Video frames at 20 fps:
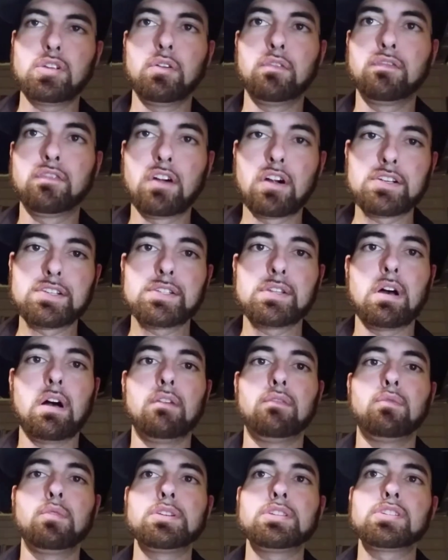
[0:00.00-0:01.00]
so first
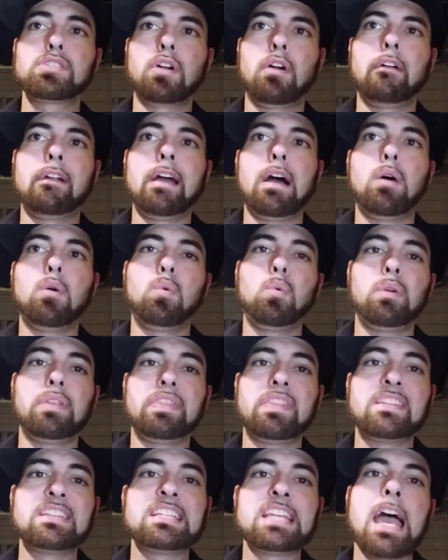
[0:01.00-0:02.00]
off, we start out
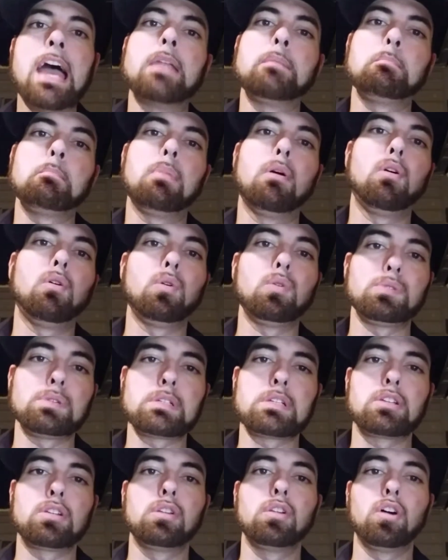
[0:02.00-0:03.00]
with 10
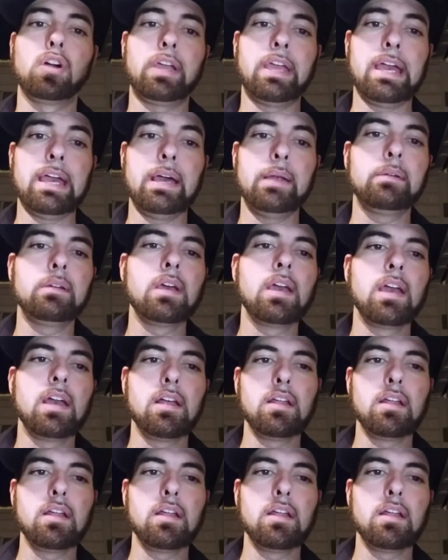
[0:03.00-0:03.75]
polls to look at.